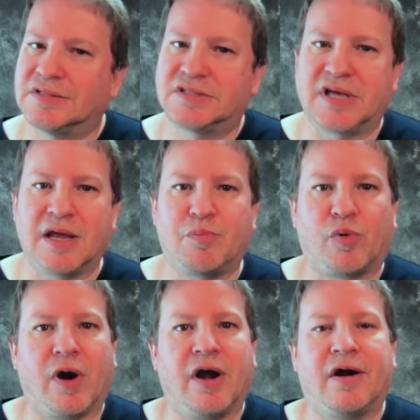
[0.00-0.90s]
Say a
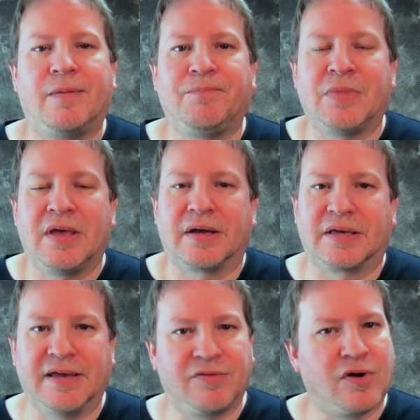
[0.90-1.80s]
prayer,
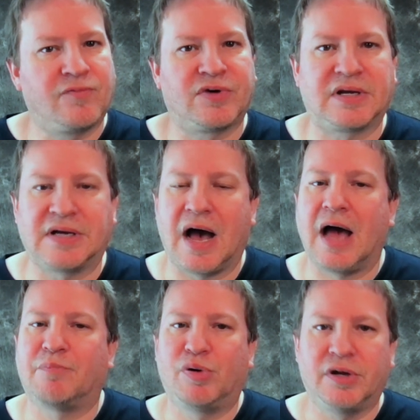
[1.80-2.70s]
give it over to
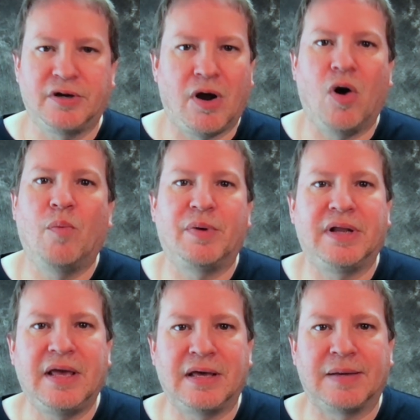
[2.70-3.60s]
God, put your hope in
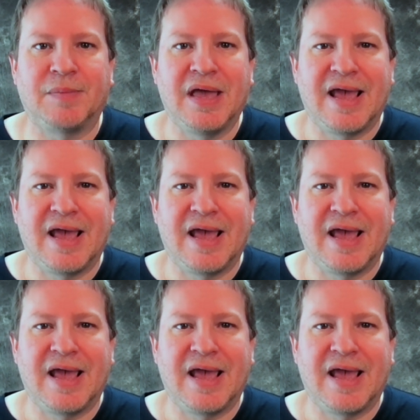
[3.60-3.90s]
Him,